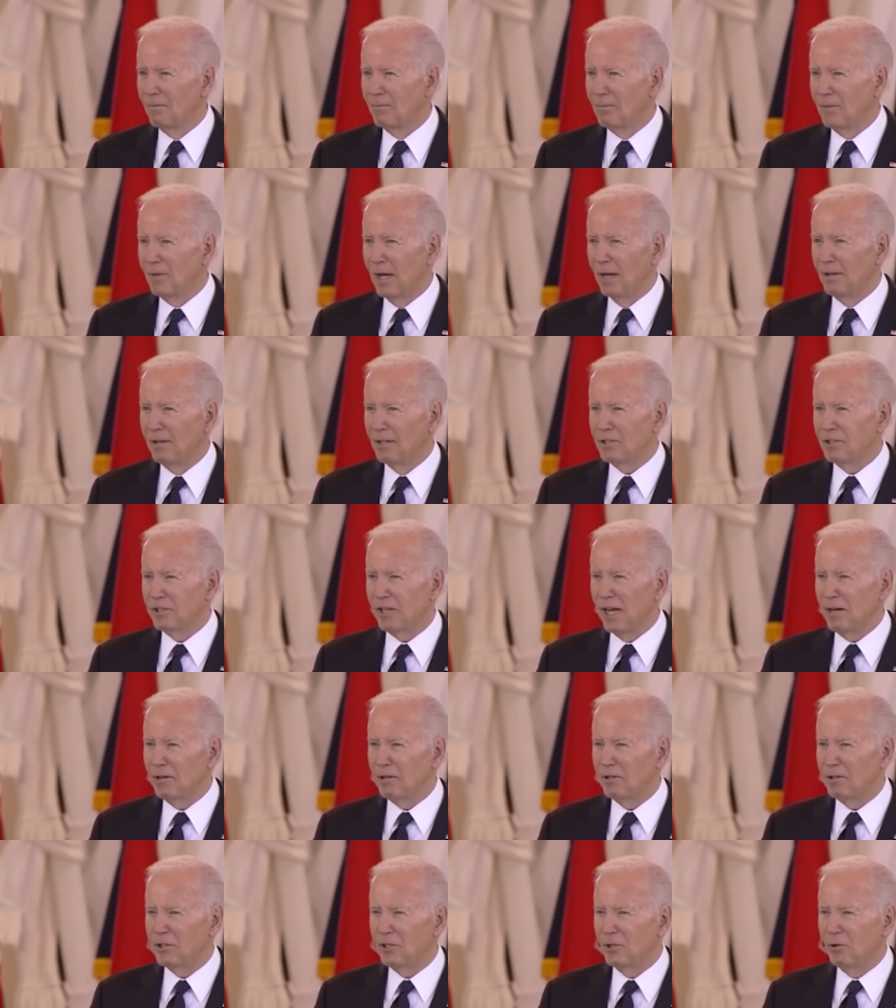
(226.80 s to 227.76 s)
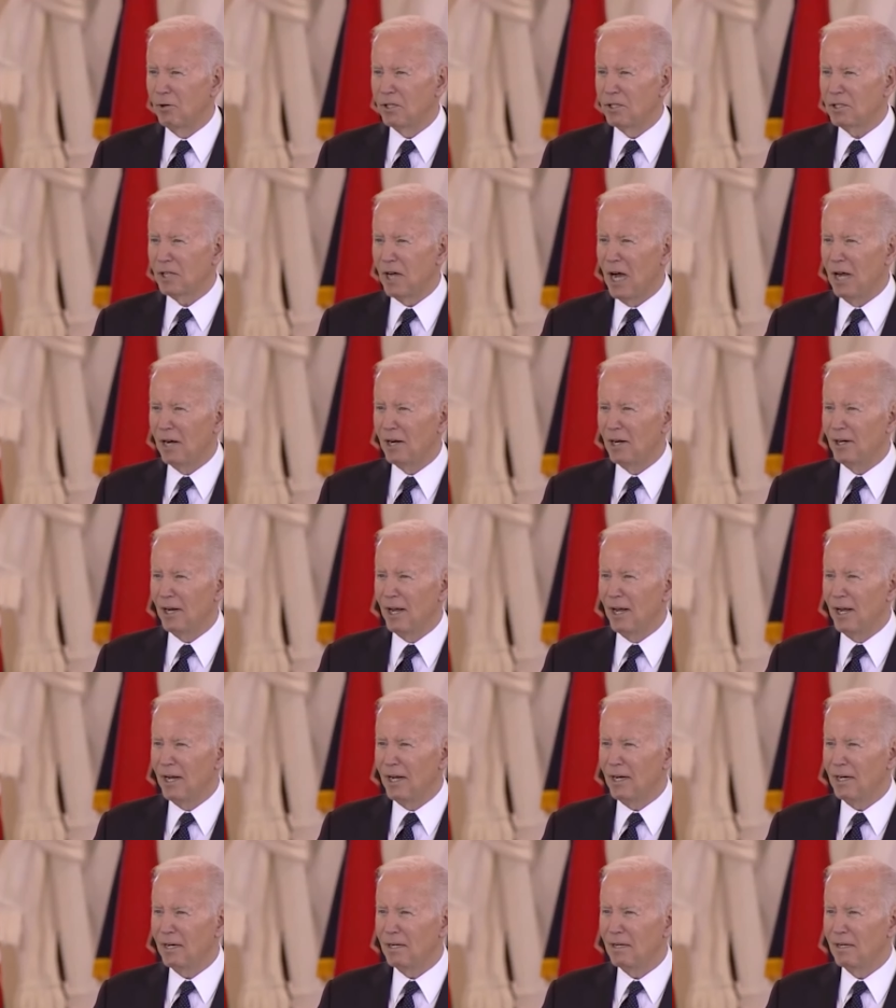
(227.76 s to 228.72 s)
On the sacred Jewish
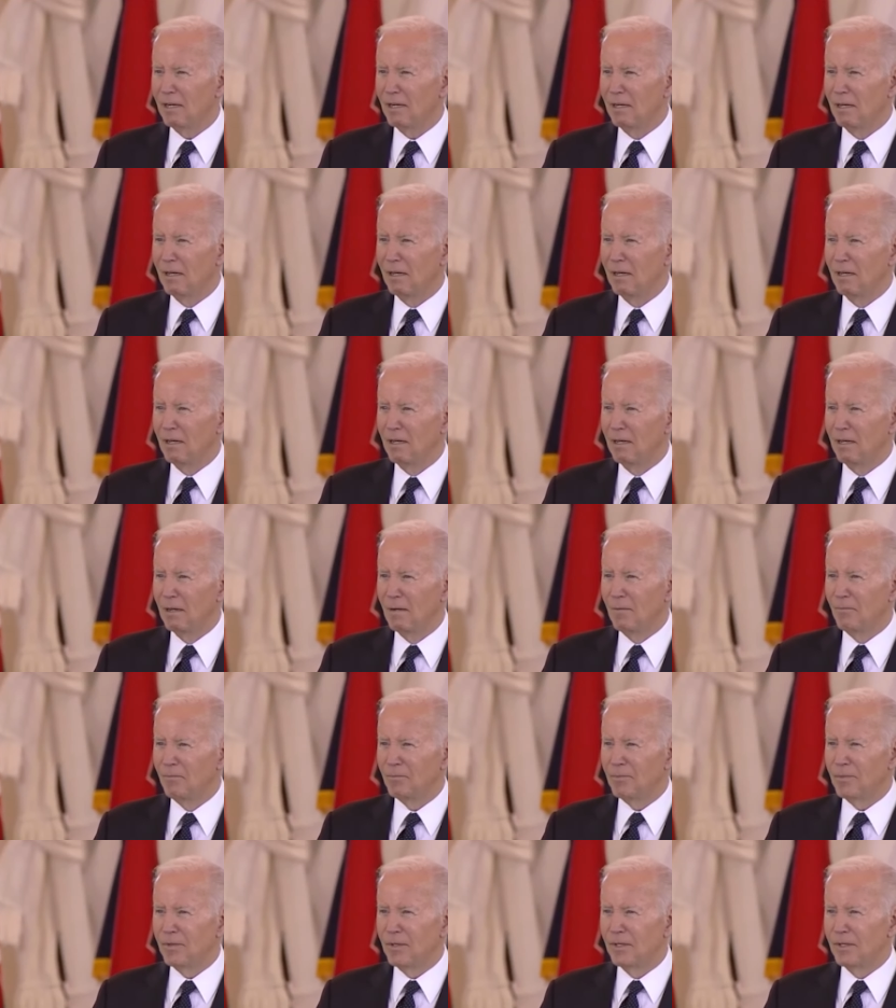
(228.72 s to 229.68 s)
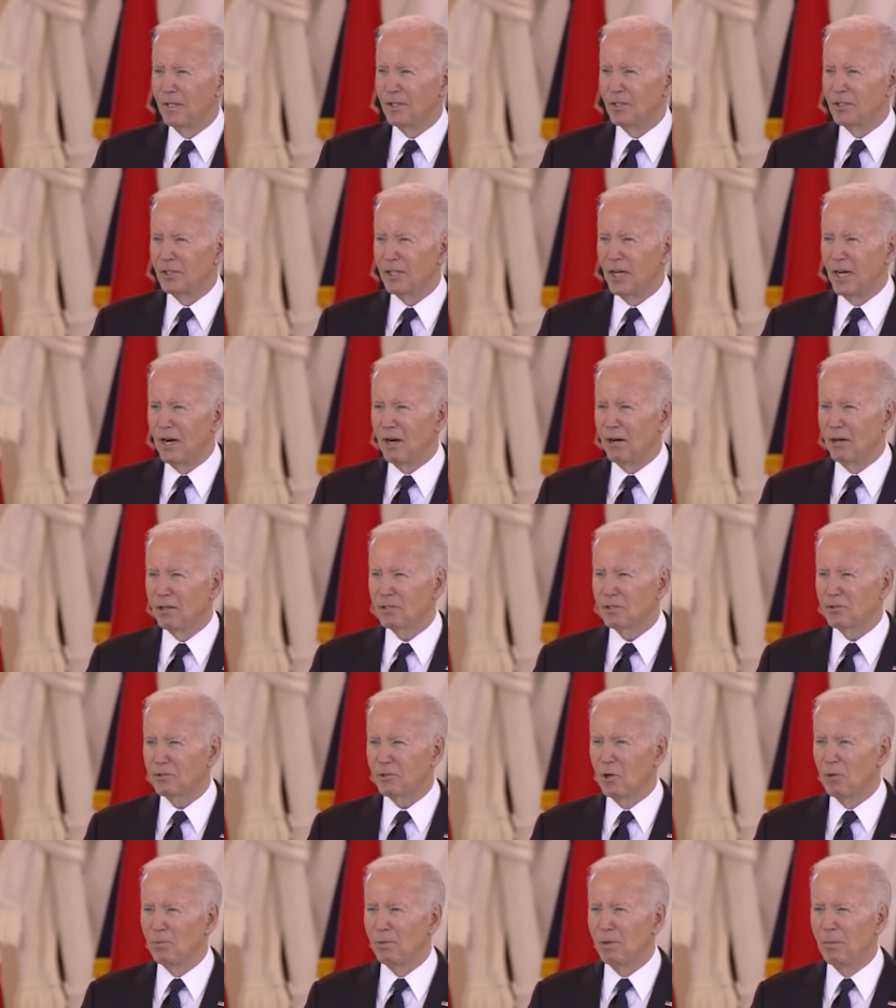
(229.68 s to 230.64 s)
holiday, the terrorist
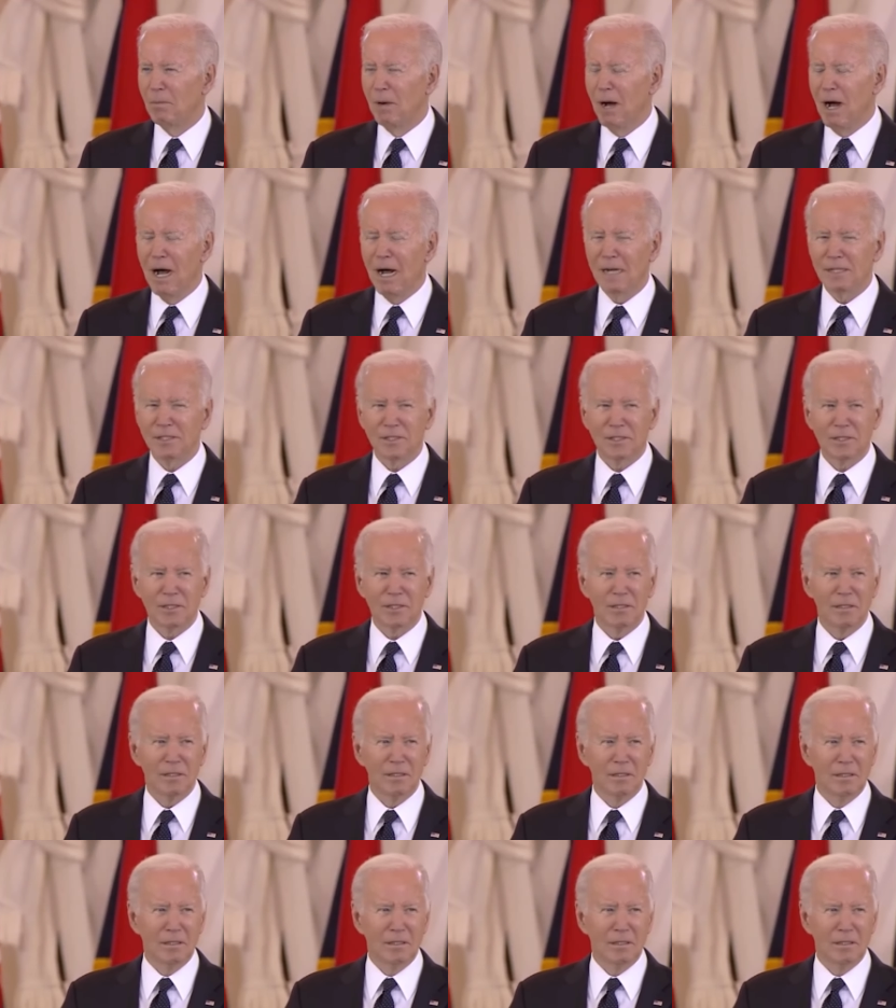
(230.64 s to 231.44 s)
group Hamas